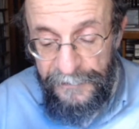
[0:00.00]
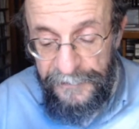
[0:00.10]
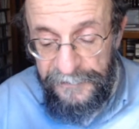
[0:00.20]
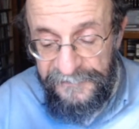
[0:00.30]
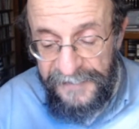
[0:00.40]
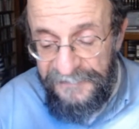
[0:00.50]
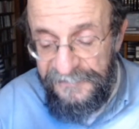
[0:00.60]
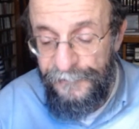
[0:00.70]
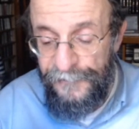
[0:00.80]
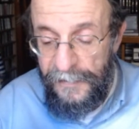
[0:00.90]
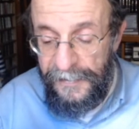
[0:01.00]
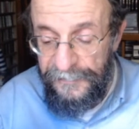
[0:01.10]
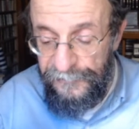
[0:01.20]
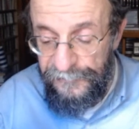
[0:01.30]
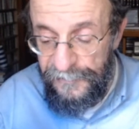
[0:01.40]
This
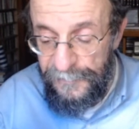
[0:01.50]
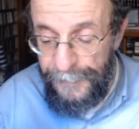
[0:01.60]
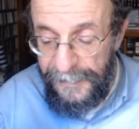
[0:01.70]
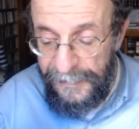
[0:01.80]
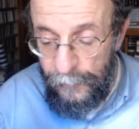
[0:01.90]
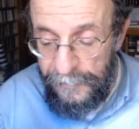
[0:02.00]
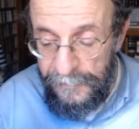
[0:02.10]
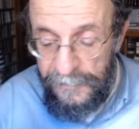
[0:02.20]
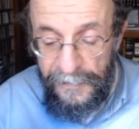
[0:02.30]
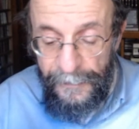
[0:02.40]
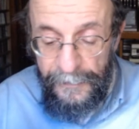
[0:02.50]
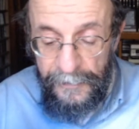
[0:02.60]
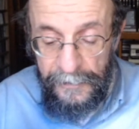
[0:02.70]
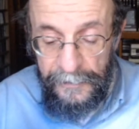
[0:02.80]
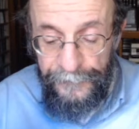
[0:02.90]
testifies to the power
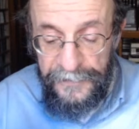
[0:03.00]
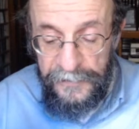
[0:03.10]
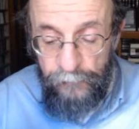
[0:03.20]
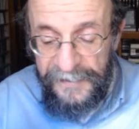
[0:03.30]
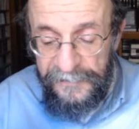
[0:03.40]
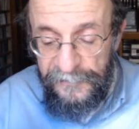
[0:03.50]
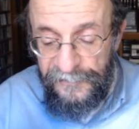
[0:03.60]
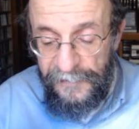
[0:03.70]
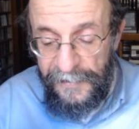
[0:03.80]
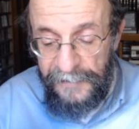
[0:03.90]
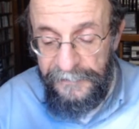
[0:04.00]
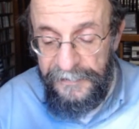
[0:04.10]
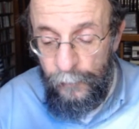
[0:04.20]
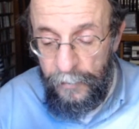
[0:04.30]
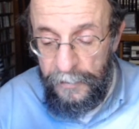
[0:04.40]
of the
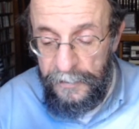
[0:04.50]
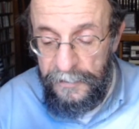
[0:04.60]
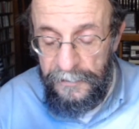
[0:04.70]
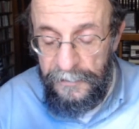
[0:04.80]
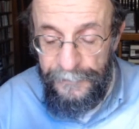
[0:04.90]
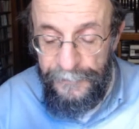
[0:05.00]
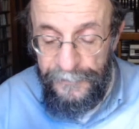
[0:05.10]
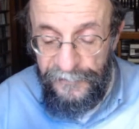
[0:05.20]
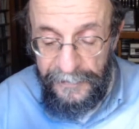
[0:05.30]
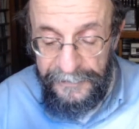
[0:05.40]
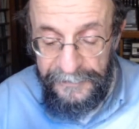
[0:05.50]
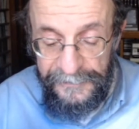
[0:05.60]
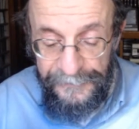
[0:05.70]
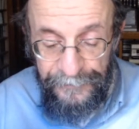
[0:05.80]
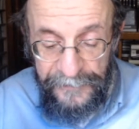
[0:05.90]
reconciling work of the Messiah."
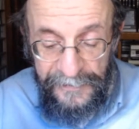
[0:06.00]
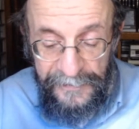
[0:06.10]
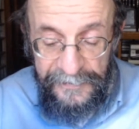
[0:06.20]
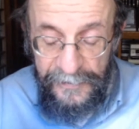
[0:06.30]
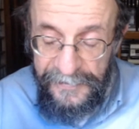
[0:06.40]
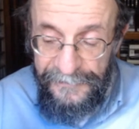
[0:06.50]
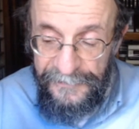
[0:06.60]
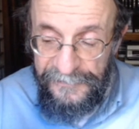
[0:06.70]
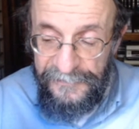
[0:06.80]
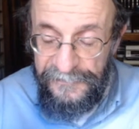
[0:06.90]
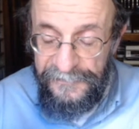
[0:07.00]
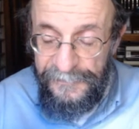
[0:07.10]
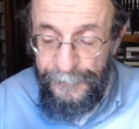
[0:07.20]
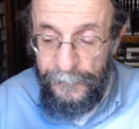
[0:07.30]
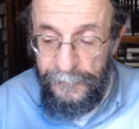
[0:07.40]
And again, this is
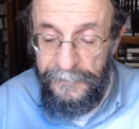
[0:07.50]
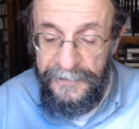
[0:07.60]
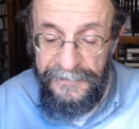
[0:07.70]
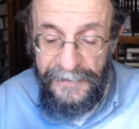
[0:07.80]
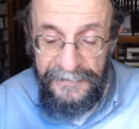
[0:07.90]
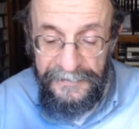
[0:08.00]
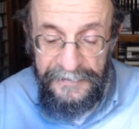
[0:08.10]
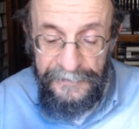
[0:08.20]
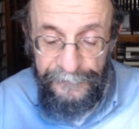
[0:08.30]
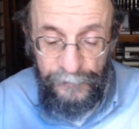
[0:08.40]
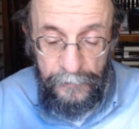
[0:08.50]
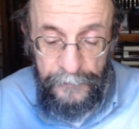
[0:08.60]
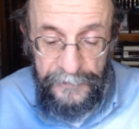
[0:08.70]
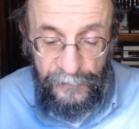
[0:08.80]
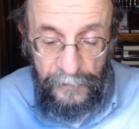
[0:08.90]
similarly naive to what
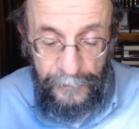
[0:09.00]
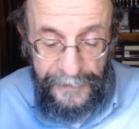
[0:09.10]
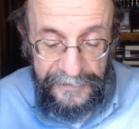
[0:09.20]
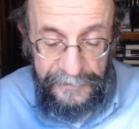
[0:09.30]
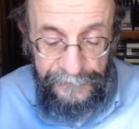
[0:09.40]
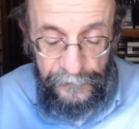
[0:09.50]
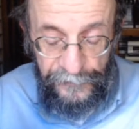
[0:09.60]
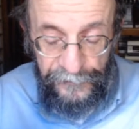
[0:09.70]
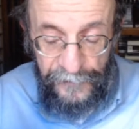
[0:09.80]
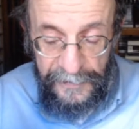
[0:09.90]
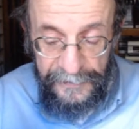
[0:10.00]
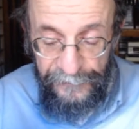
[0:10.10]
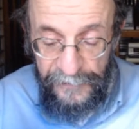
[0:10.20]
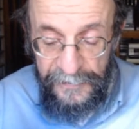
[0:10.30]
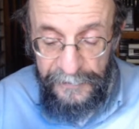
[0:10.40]
we saw back in verse
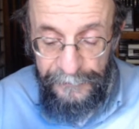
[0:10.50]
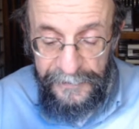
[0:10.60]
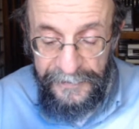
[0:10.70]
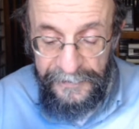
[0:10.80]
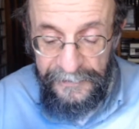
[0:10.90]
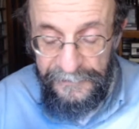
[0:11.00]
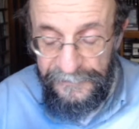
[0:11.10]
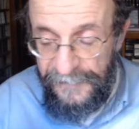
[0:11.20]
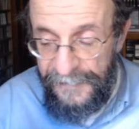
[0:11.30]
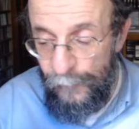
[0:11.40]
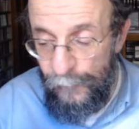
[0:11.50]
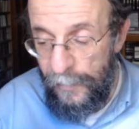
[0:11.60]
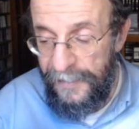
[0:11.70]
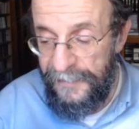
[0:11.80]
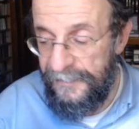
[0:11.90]
5, meaning in the same
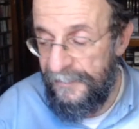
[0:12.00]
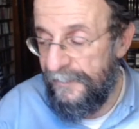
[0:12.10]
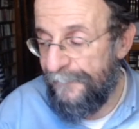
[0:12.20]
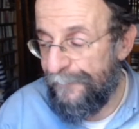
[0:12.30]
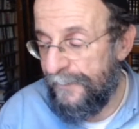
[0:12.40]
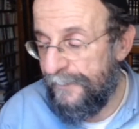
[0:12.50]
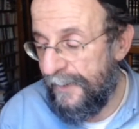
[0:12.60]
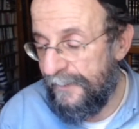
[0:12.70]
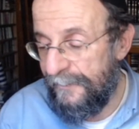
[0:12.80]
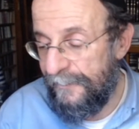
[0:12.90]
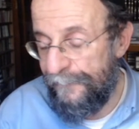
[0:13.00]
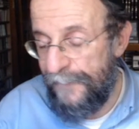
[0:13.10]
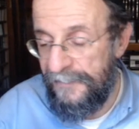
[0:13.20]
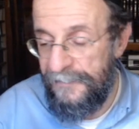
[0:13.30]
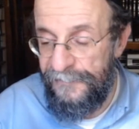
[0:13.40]
way that the
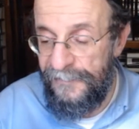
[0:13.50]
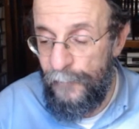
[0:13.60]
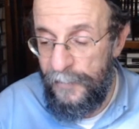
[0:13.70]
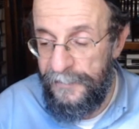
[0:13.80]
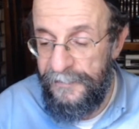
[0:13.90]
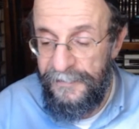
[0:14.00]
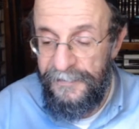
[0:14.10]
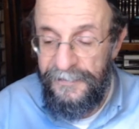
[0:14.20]
fact that someone